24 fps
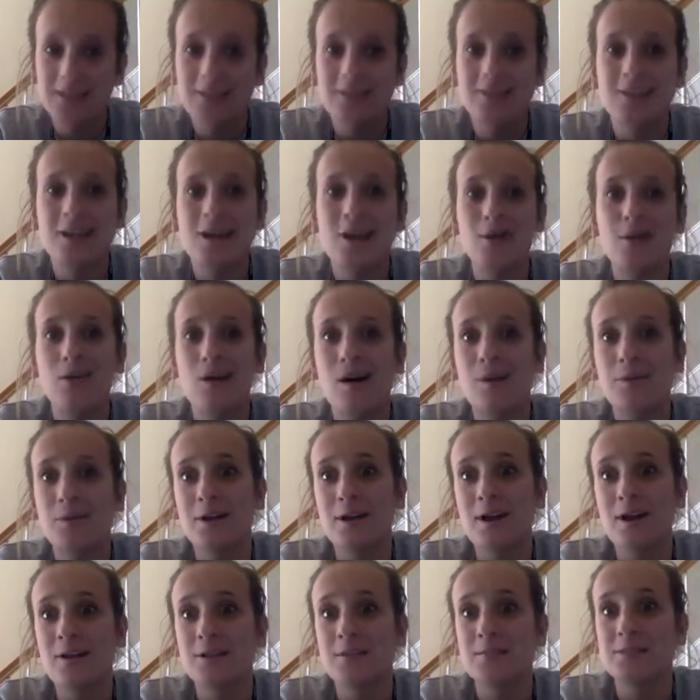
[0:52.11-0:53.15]
Now, copper
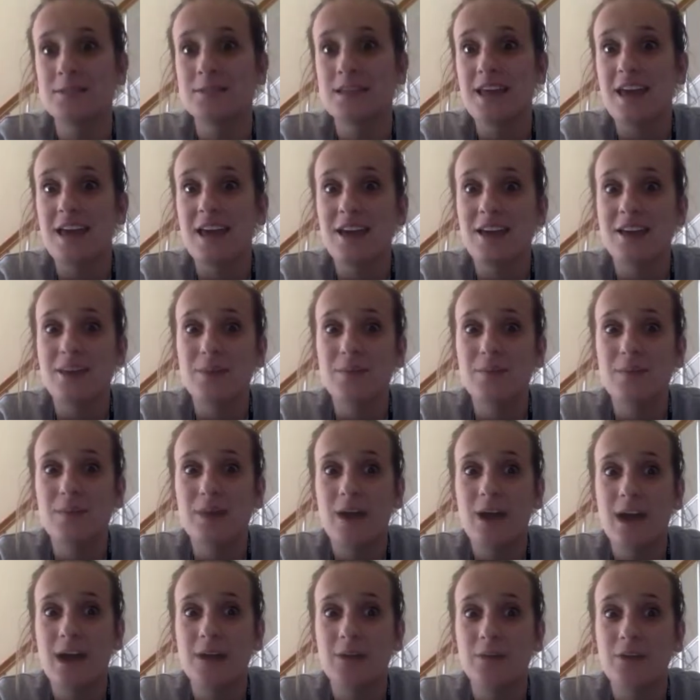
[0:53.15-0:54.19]
atoms can
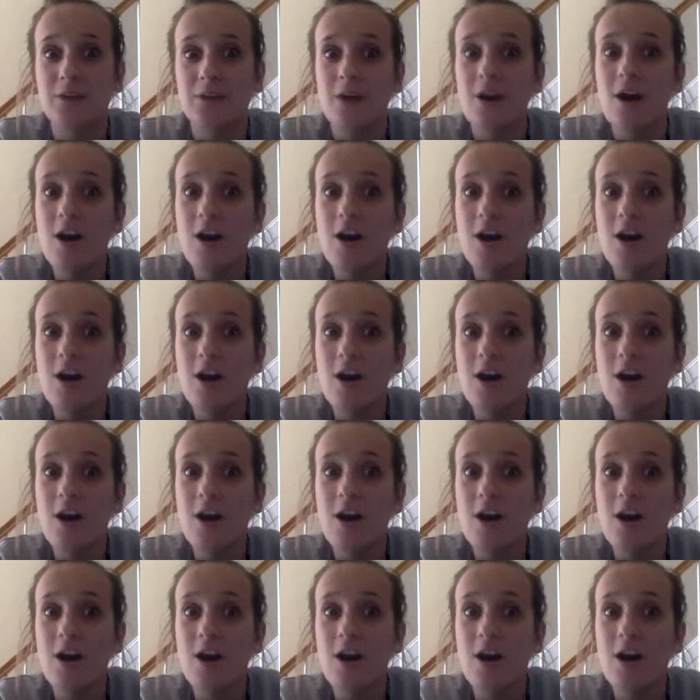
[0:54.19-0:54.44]
combine with